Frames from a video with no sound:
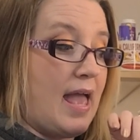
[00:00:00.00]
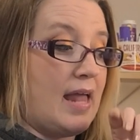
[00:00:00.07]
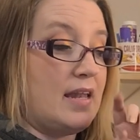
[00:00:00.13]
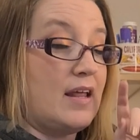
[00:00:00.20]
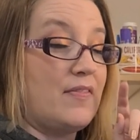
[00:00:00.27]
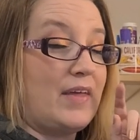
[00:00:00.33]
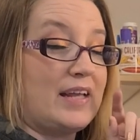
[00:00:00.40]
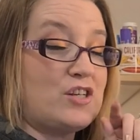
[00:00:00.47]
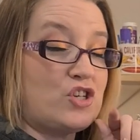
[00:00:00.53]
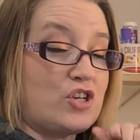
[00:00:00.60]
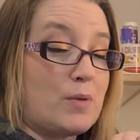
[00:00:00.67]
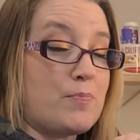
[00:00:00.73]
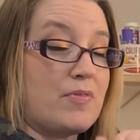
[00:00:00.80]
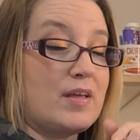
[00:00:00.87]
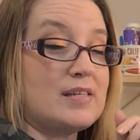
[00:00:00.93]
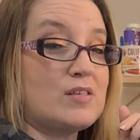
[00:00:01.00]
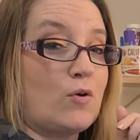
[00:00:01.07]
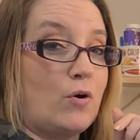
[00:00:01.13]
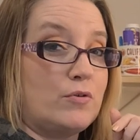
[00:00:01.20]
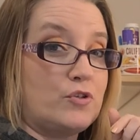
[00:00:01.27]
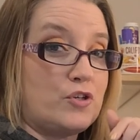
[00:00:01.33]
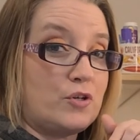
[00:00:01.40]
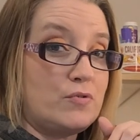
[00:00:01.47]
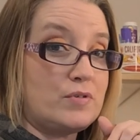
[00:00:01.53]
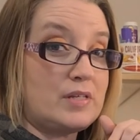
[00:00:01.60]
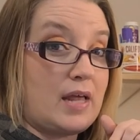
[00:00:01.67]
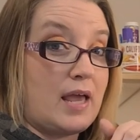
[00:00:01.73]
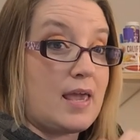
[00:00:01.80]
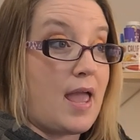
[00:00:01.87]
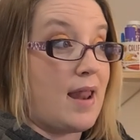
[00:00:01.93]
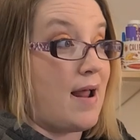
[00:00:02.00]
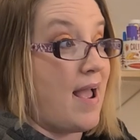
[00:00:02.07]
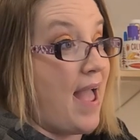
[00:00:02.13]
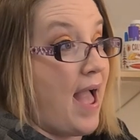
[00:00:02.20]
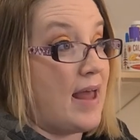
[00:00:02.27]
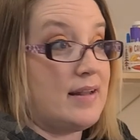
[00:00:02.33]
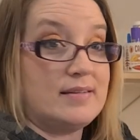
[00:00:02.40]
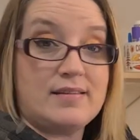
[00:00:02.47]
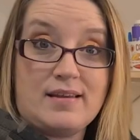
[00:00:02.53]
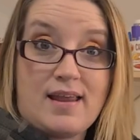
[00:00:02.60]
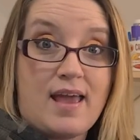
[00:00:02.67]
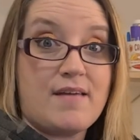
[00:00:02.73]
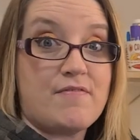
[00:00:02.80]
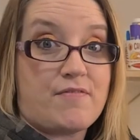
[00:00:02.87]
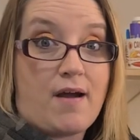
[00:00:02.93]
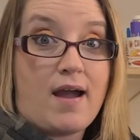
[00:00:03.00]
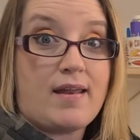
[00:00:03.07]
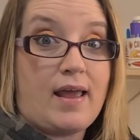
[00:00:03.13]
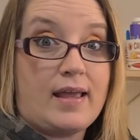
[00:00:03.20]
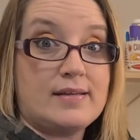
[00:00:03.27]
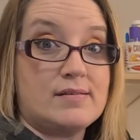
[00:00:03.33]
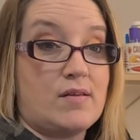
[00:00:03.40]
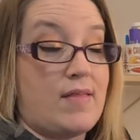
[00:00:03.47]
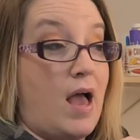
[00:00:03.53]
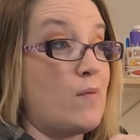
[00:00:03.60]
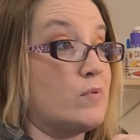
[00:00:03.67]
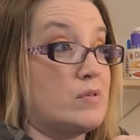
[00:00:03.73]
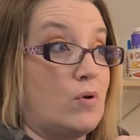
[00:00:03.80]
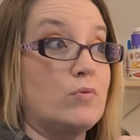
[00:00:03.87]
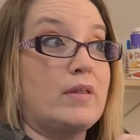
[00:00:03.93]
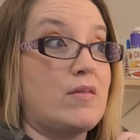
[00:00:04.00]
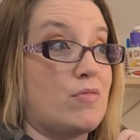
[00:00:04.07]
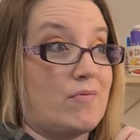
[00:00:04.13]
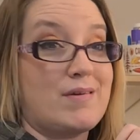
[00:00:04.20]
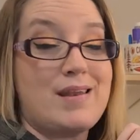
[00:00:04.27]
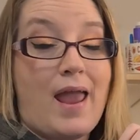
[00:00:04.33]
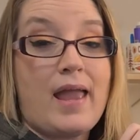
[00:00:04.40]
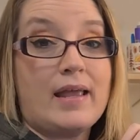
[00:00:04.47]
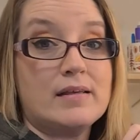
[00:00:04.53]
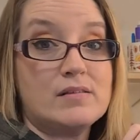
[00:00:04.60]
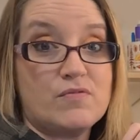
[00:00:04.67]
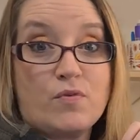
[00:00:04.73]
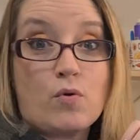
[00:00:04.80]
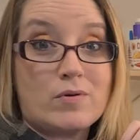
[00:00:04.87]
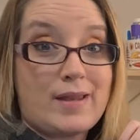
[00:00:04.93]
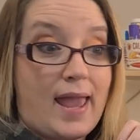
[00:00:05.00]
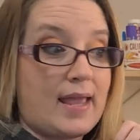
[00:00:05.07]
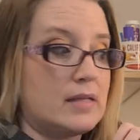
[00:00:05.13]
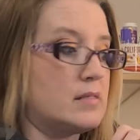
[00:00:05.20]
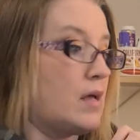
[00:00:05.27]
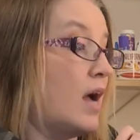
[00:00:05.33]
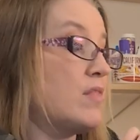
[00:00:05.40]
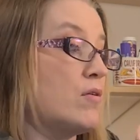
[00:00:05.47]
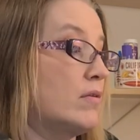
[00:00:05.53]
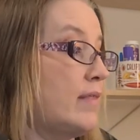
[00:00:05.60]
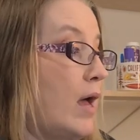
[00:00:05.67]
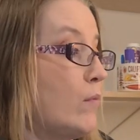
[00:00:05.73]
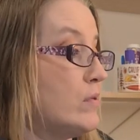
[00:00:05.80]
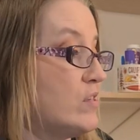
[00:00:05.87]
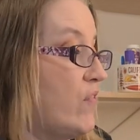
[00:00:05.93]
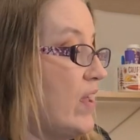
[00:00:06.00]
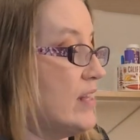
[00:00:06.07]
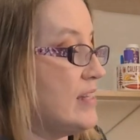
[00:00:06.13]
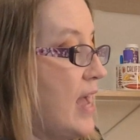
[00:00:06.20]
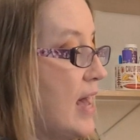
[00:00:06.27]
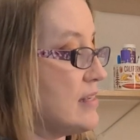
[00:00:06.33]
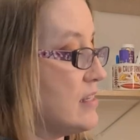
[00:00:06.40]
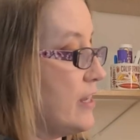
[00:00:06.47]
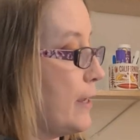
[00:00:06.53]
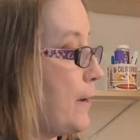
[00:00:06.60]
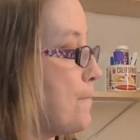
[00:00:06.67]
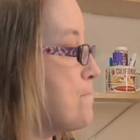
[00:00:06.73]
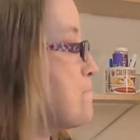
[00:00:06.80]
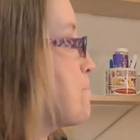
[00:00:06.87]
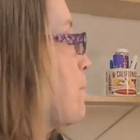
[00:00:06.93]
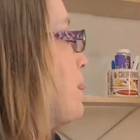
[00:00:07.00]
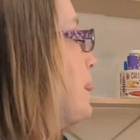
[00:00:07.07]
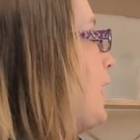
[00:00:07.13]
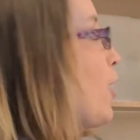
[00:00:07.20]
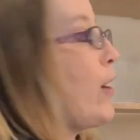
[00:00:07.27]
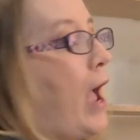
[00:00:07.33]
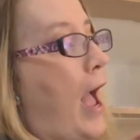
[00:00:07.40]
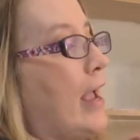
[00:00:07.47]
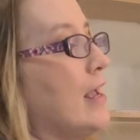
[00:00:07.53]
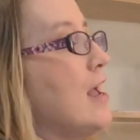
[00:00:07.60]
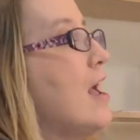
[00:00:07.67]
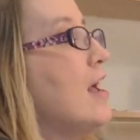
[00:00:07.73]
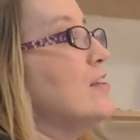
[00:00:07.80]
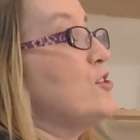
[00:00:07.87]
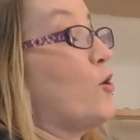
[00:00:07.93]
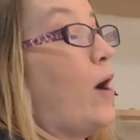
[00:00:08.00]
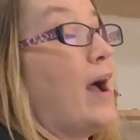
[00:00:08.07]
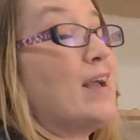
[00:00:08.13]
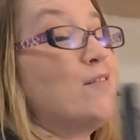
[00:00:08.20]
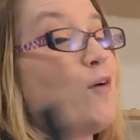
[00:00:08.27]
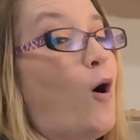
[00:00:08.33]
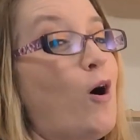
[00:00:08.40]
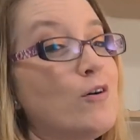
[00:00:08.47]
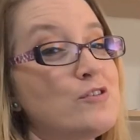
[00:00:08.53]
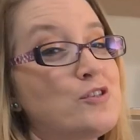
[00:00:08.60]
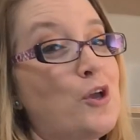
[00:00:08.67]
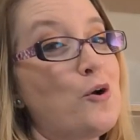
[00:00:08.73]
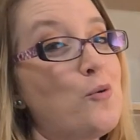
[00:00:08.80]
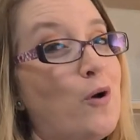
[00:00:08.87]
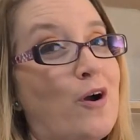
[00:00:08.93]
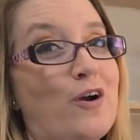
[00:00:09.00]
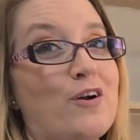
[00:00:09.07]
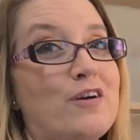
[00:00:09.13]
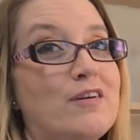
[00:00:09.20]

And they shipped this on Tuesday, and I had it today, Friday. So that was only three days, four days. I thought that was fantastic. Okay, so I have also